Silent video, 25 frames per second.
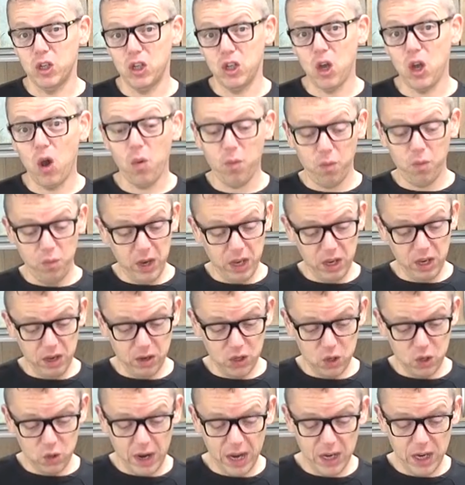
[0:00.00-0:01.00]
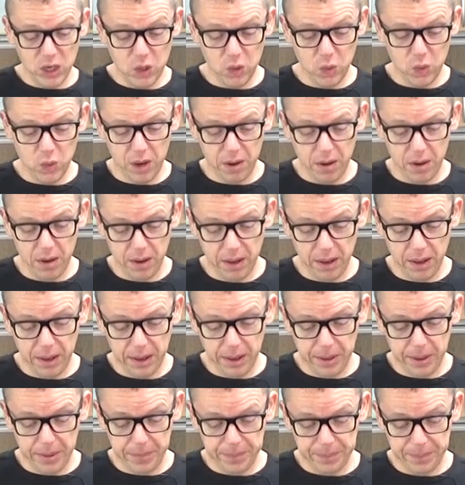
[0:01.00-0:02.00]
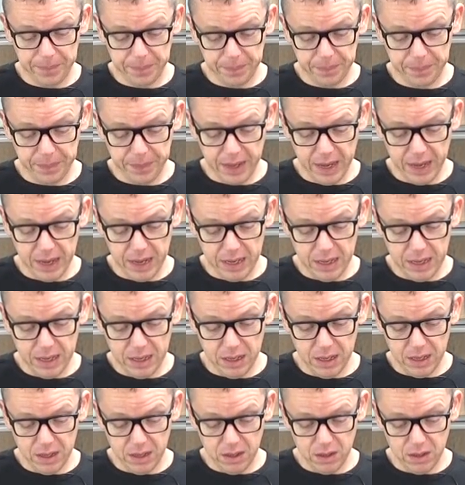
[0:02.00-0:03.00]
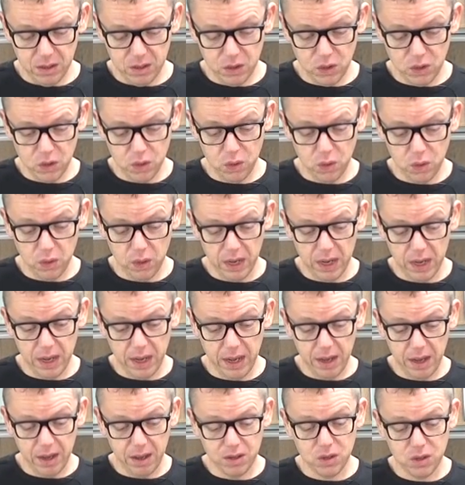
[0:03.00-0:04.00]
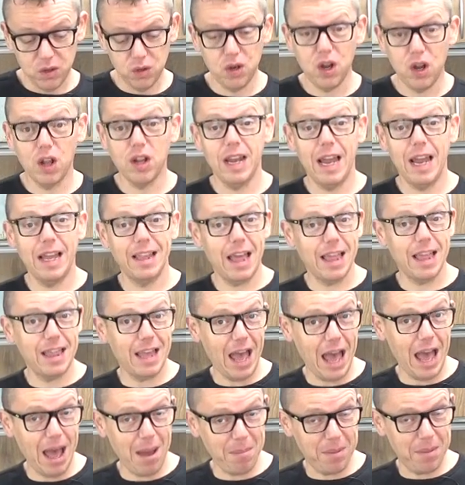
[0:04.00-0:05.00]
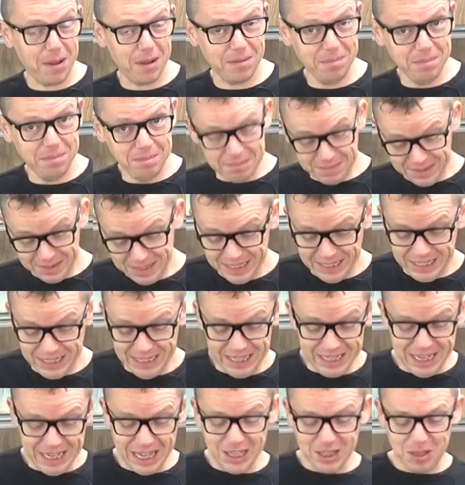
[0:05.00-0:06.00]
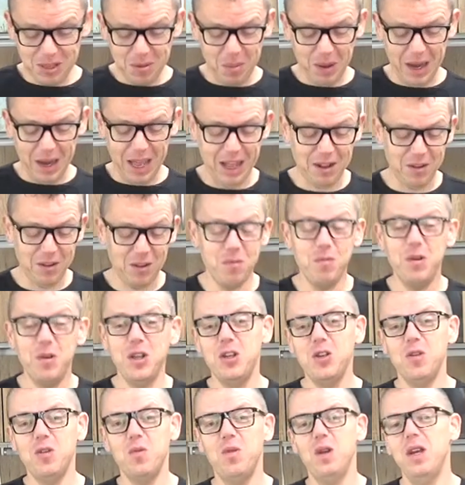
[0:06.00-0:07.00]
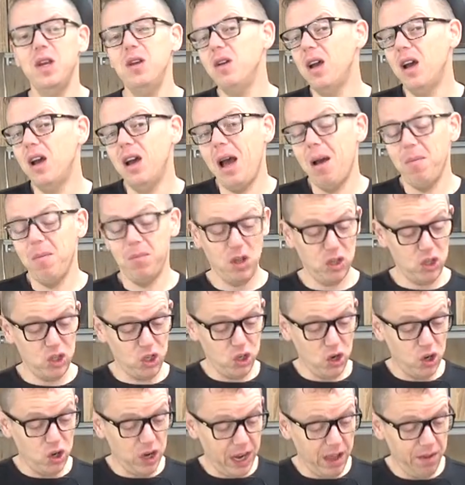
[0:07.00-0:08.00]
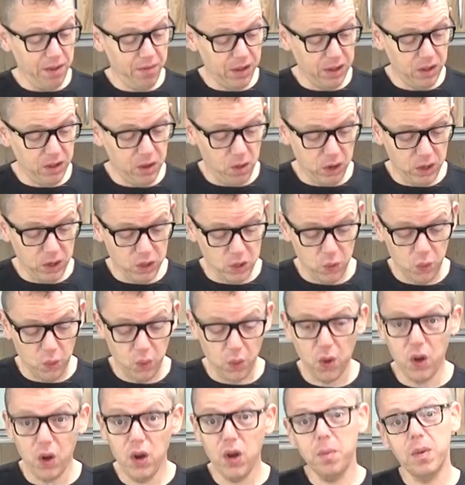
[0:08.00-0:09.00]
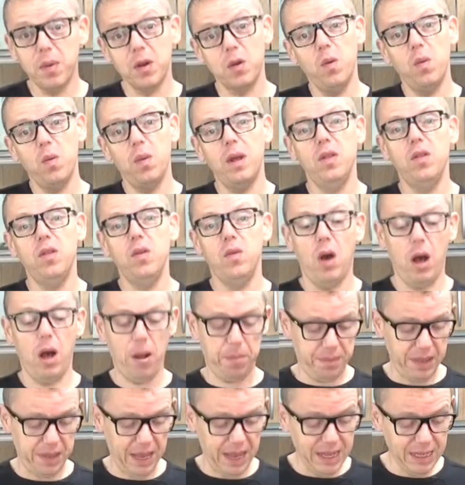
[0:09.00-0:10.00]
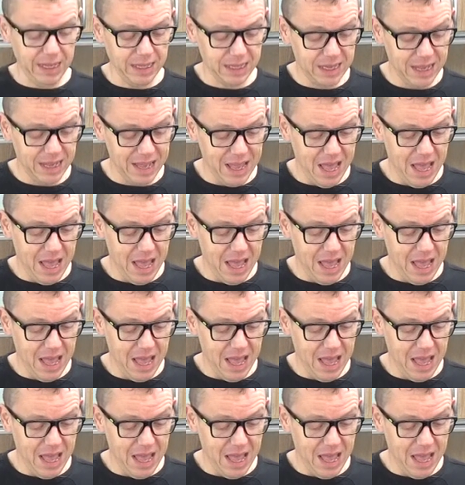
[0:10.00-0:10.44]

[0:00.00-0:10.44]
So we try to uh, um, to uh, to not let that happen. That's the plan. We do, we uh, I'm not sure if it's going to work, but we will do updates.